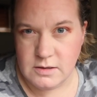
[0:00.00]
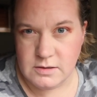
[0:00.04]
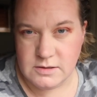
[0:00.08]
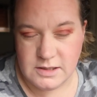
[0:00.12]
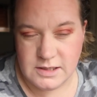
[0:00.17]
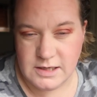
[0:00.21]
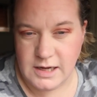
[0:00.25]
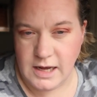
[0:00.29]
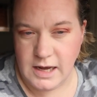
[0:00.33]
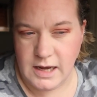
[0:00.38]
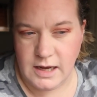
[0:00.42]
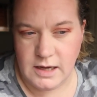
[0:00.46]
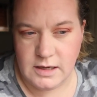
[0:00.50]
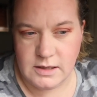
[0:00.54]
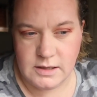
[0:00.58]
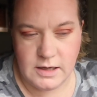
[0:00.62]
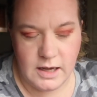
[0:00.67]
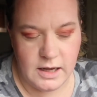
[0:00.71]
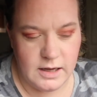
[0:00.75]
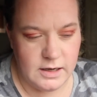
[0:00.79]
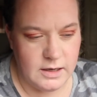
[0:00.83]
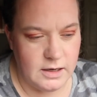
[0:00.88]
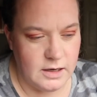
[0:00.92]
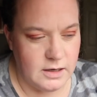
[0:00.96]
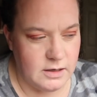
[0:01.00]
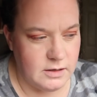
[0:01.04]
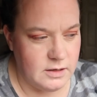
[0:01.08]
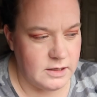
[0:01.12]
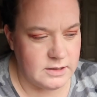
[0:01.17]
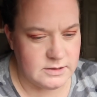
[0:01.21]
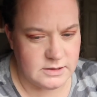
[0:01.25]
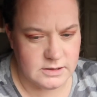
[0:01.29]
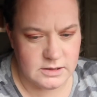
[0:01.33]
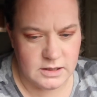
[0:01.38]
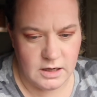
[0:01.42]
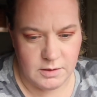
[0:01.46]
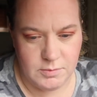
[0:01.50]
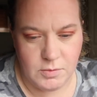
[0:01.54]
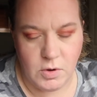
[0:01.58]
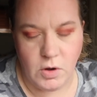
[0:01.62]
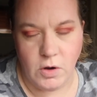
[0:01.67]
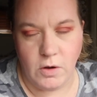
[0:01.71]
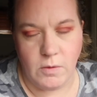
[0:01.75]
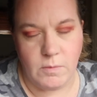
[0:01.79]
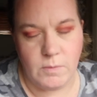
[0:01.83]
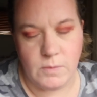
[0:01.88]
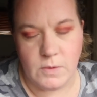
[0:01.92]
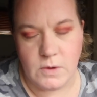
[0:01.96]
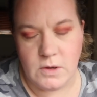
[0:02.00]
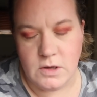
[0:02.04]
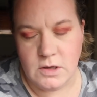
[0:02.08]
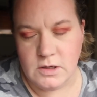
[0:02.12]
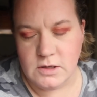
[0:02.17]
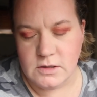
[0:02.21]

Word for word: today and needs to come home.